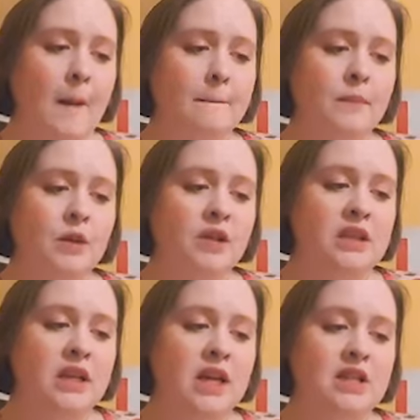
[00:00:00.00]

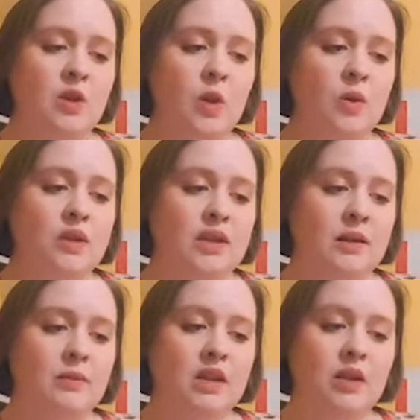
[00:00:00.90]
Merlin had told
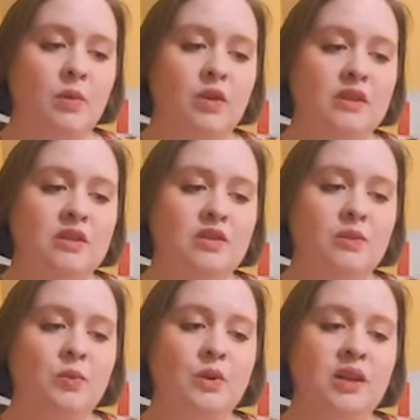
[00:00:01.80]
him he was to
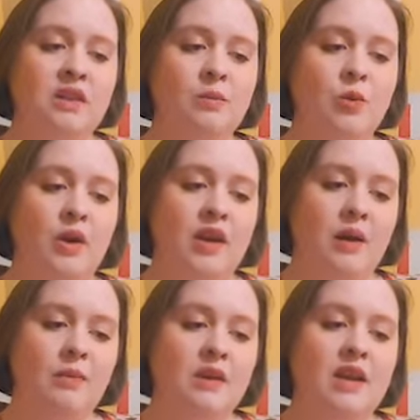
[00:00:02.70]
bring the boy
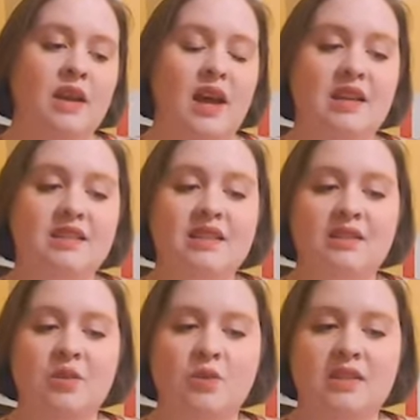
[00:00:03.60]
up as his
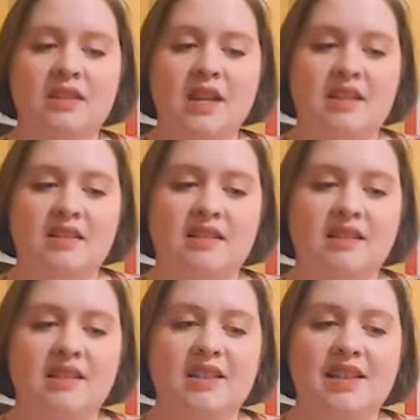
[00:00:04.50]
own son.
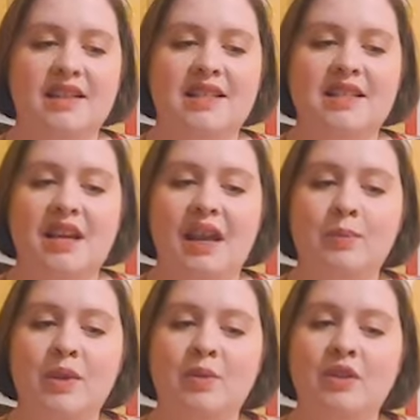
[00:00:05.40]
In time,
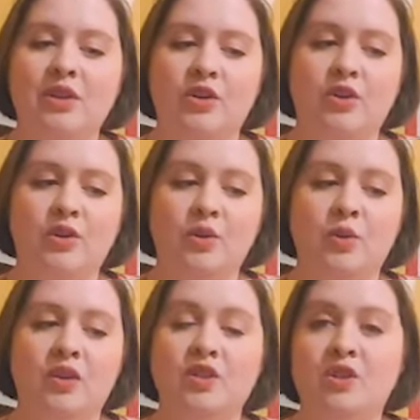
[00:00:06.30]
he would learn who
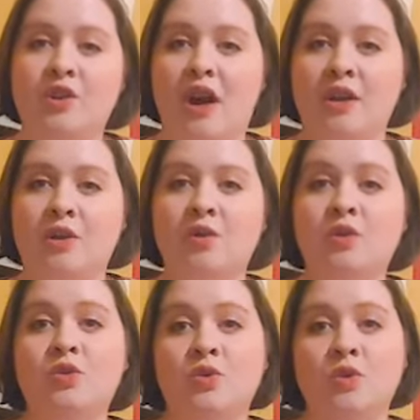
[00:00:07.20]
the child
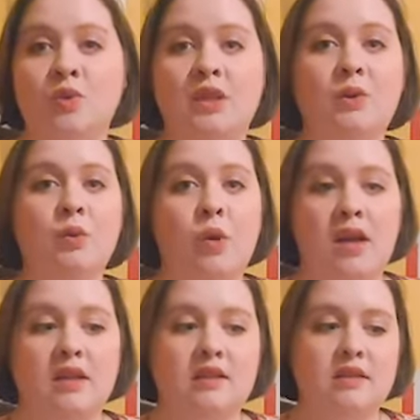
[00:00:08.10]
truly
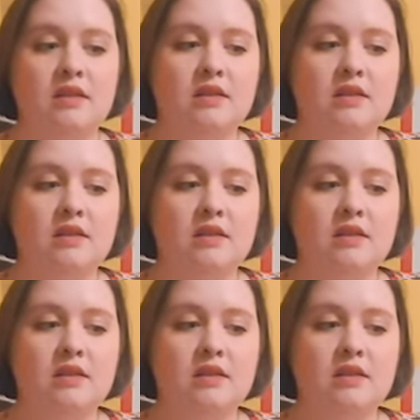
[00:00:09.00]
was.